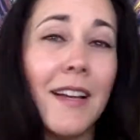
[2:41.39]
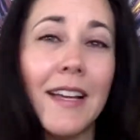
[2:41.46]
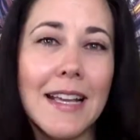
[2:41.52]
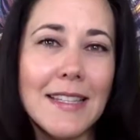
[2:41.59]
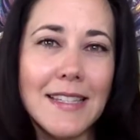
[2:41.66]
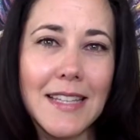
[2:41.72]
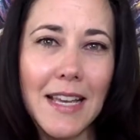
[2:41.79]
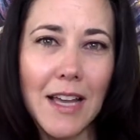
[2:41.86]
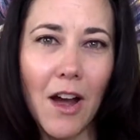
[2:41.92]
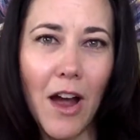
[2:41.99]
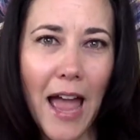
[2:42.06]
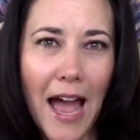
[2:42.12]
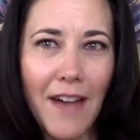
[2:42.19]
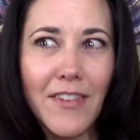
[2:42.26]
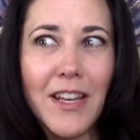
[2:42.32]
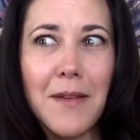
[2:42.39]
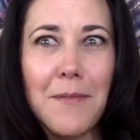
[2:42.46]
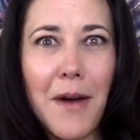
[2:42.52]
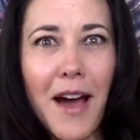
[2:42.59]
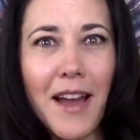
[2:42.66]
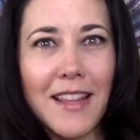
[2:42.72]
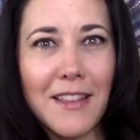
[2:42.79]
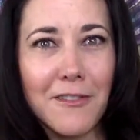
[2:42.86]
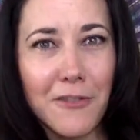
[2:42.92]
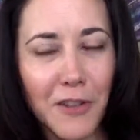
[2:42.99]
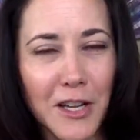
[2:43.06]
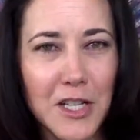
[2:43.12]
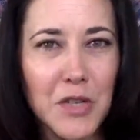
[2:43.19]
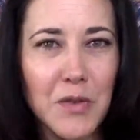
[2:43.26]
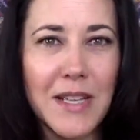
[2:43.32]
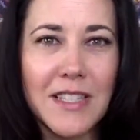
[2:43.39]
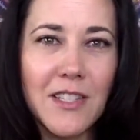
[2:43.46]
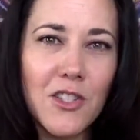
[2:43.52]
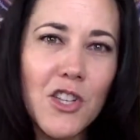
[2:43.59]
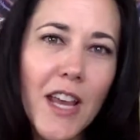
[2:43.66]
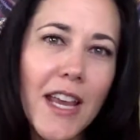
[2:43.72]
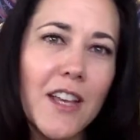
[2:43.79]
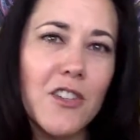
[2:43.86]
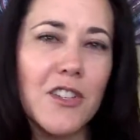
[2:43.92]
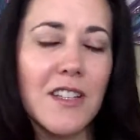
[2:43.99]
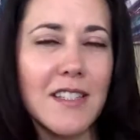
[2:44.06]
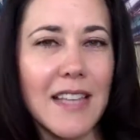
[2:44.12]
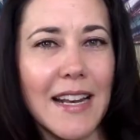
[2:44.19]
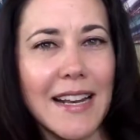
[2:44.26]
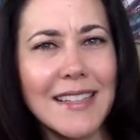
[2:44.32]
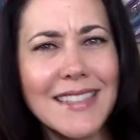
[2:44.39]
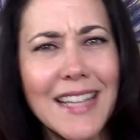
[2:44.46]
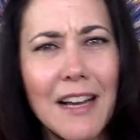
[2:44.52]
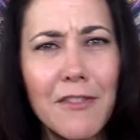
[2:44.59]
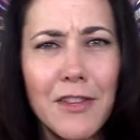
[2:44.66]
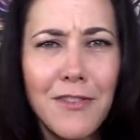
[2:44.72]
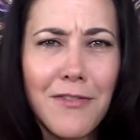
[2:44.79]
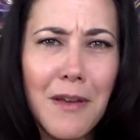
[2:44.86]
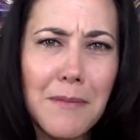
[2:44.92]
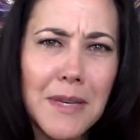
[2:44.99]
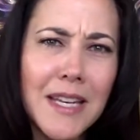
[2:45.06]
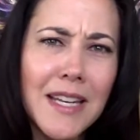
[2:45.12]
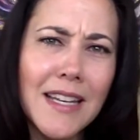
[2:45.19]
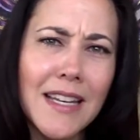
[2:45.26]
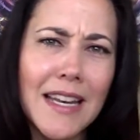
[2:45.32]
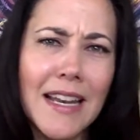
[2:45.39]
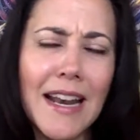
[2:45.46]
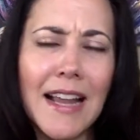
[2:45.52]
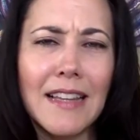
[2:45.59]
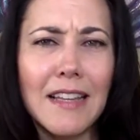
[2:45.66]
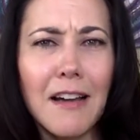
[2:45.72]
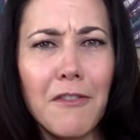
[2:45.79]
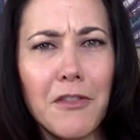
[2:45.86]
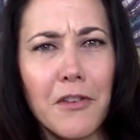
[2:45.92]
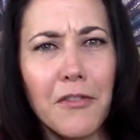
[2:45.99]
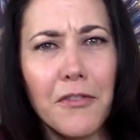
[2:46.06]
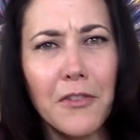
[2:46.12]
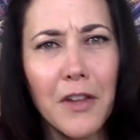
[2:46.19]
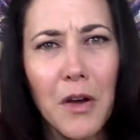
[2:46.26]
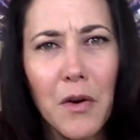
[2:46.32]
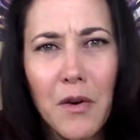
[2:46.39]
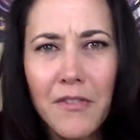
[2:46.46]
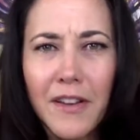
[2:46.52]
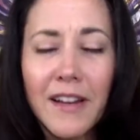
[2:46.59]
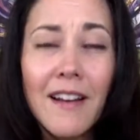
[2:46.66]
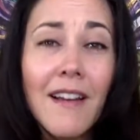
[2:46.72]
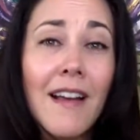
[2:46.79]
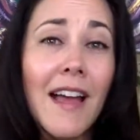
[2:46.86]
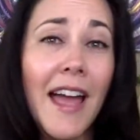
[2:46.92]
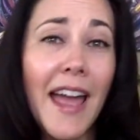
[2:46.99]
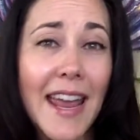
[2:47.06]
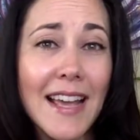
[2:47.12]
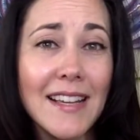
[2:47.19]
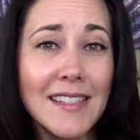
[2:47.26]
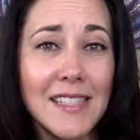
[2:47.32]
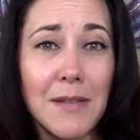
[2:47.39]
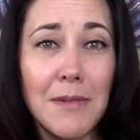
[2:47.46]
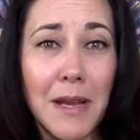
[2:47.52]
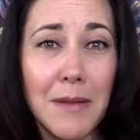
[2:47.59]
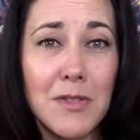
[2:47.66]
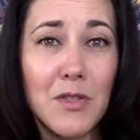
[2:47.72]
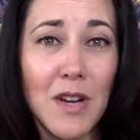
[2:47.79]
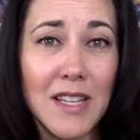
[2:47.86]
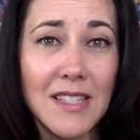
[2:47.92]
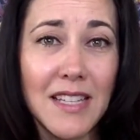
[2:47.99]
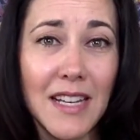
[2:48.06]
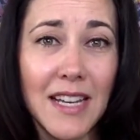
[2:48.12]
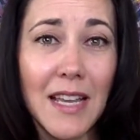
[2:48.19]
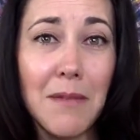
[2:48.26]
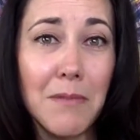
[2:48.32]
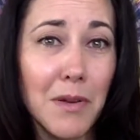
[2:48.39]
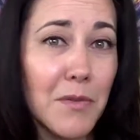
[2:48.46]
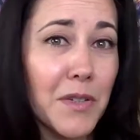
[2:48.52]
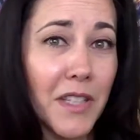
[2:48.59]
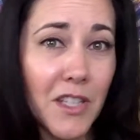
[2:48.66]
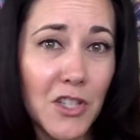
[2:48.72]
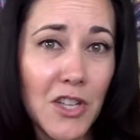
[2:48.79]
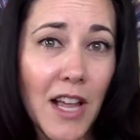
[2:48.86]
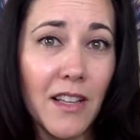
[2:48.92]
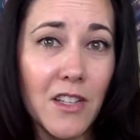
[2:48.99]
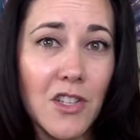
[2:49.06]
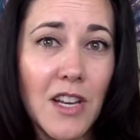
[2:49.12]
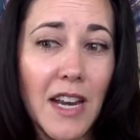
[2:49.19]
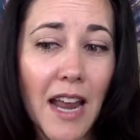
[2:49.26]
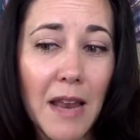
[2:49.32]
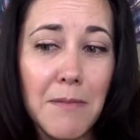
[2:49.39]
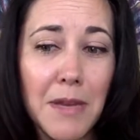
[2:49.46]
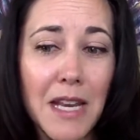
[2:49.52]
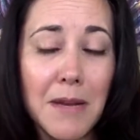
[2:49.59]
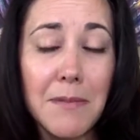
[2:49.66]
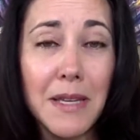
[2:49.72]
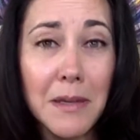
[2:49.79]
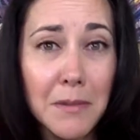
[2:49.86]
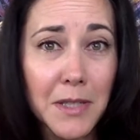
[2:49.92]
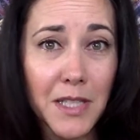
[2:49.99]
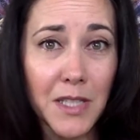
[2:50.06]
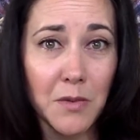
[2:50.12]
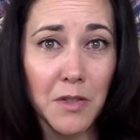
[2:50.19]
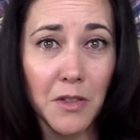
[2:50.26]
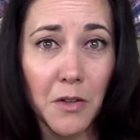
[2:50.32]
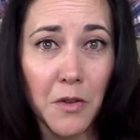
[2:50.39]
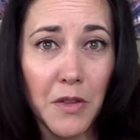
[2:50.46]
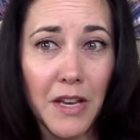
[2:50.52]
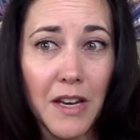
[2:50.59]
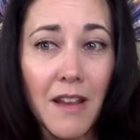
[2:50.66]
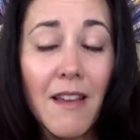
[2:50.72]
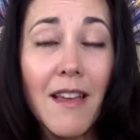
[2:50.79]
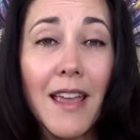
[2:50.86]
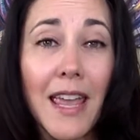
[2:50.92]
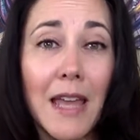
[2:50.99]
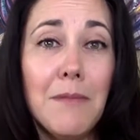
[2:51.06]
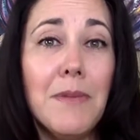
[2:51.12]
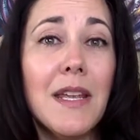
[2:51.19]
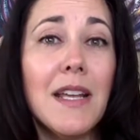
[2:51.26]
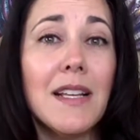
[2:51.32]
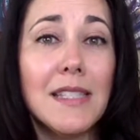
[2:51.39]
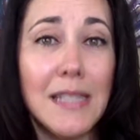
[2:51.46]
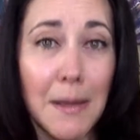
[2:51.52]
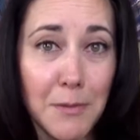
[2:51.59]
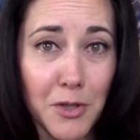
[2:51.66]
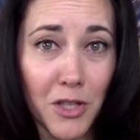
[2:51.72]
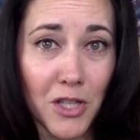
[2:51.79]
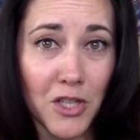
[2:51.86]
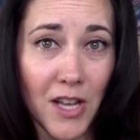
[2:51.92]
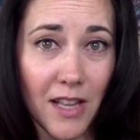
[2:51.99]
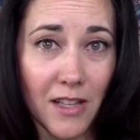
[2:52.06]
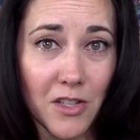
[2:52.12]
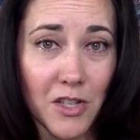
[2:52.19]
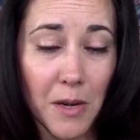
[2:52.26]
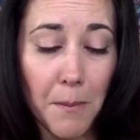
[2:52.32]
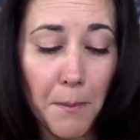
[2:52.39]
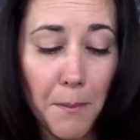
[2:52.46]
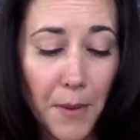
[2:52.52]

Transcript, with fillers: It's having a body that fluctuates and changes. And I love the femininity and I love the flow of it. And sometimes dressing it can be really challenging, and being a minimalist with clothing can be exceptionally challenging.